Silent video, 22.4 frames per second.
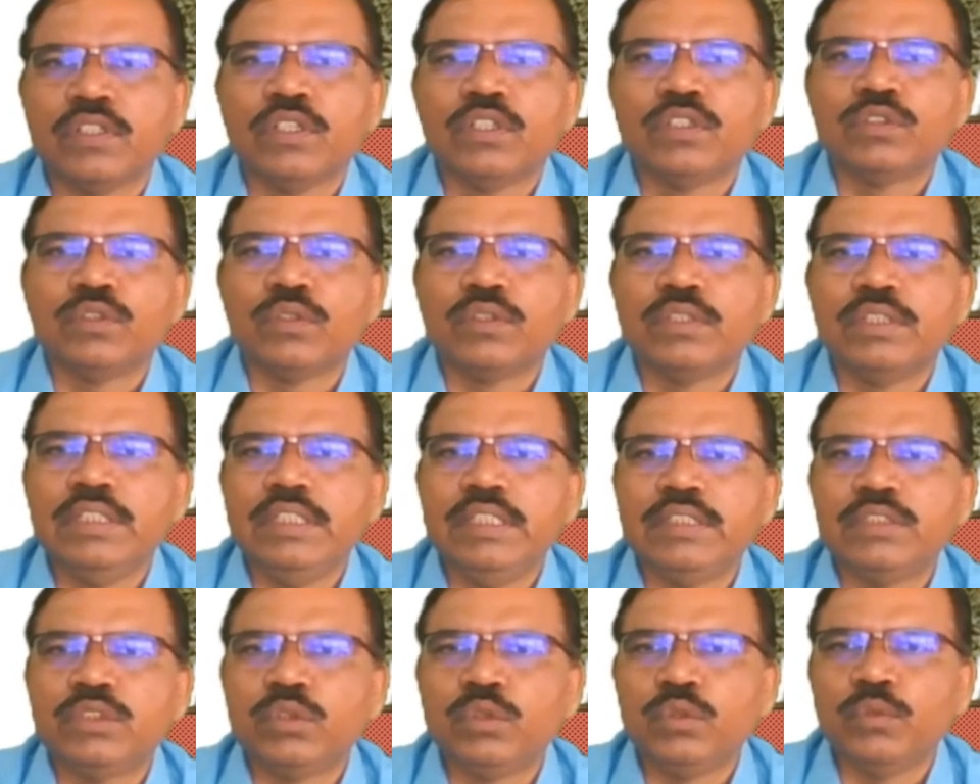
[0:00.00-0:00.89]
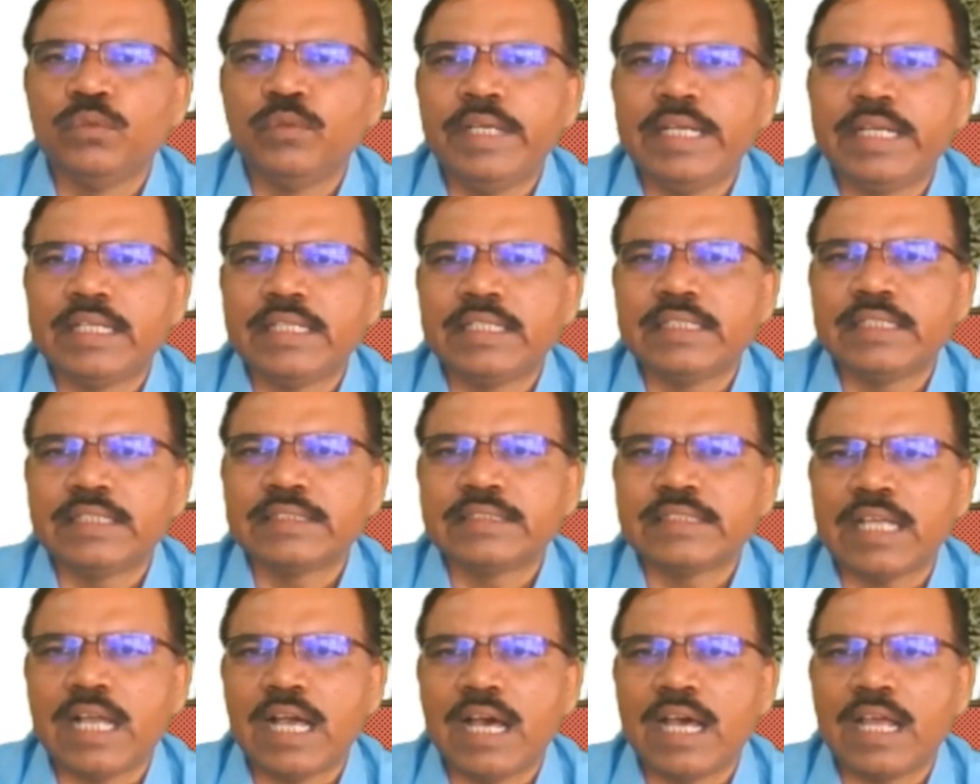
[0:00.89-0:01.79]
So these two
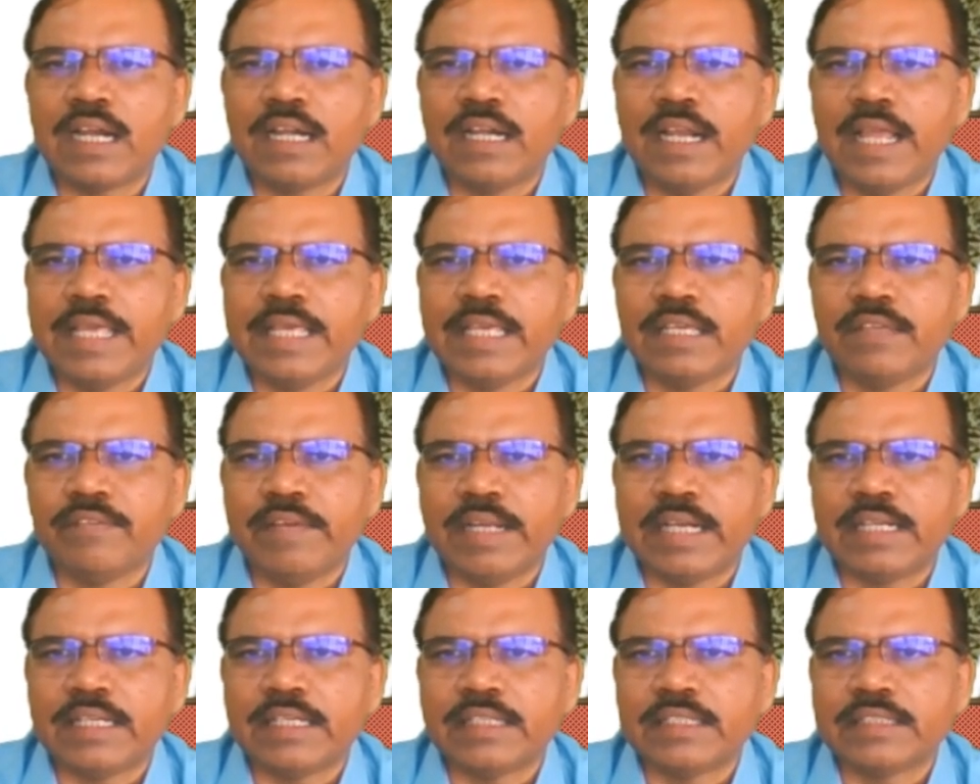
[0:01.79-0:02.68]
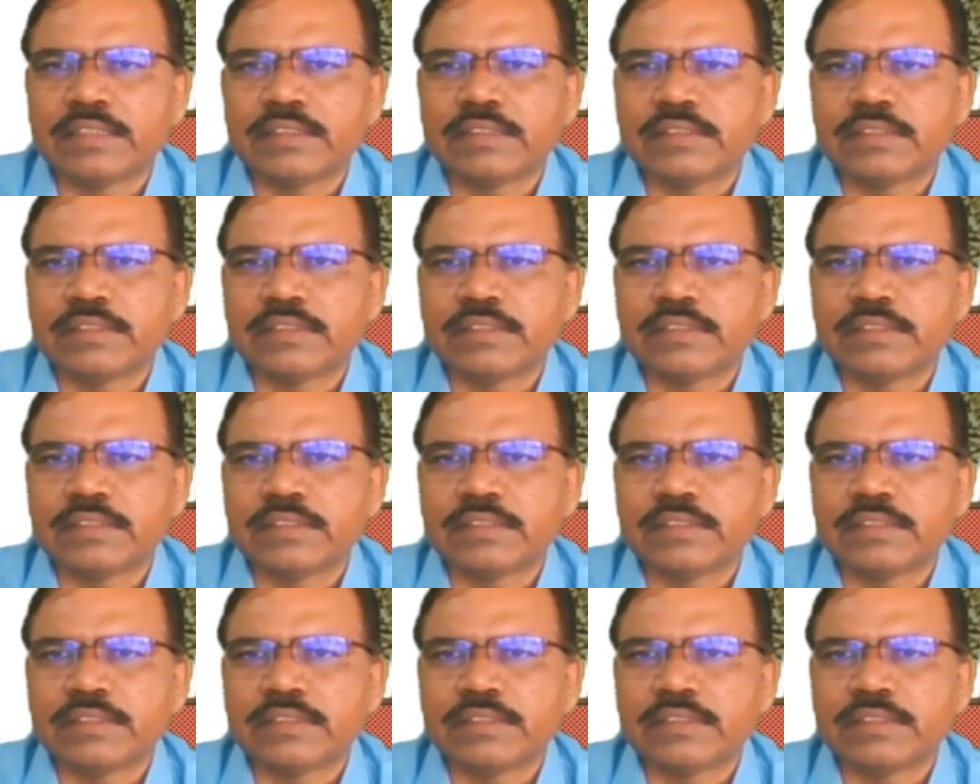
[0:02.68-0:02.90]
vectors are like vectors.